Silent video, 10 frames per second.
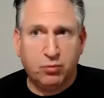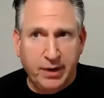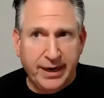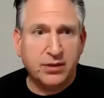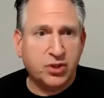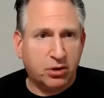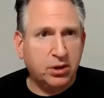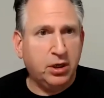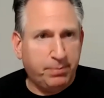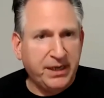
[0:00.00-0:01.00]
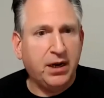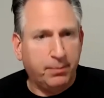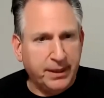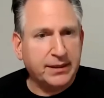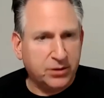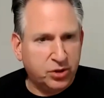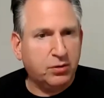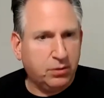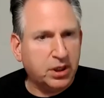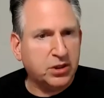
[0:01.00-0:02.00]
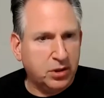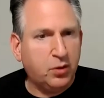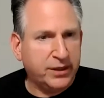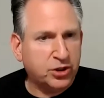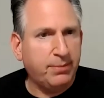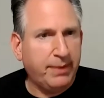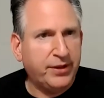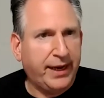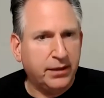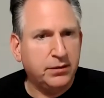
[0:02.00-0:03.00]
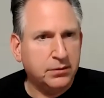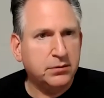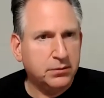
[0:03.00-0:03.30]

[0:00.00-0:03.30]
The rails are a little beat up. There's no question about that.